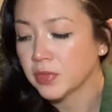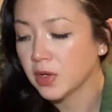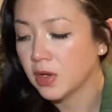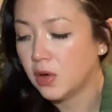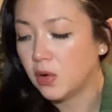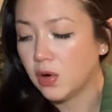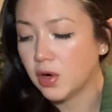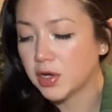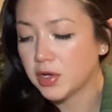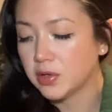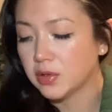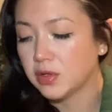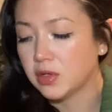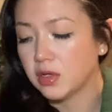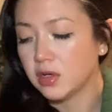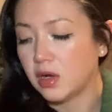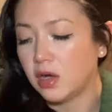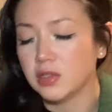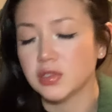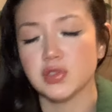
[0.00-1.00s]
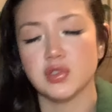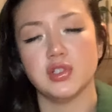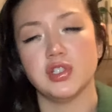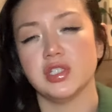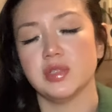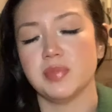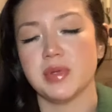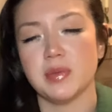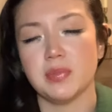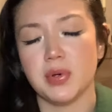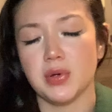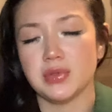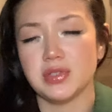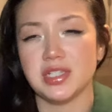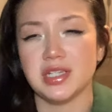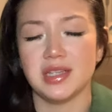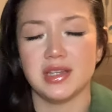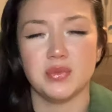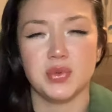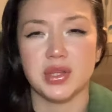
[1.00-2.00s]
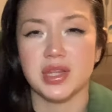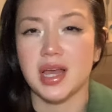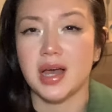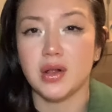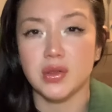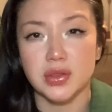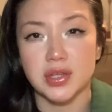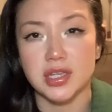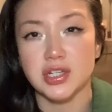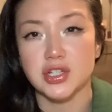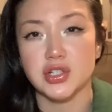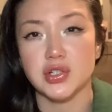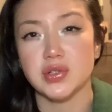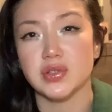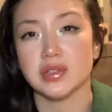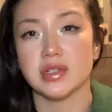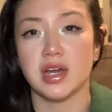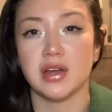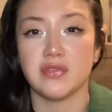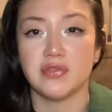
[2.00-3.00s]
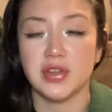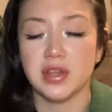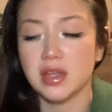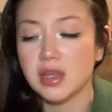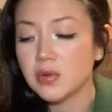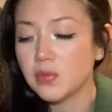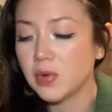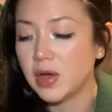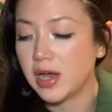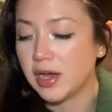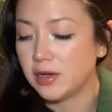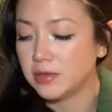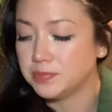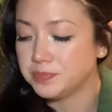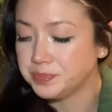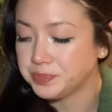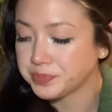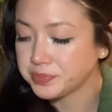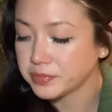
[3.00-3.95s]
Or you could also just be both dealing with health issues, not feeling well,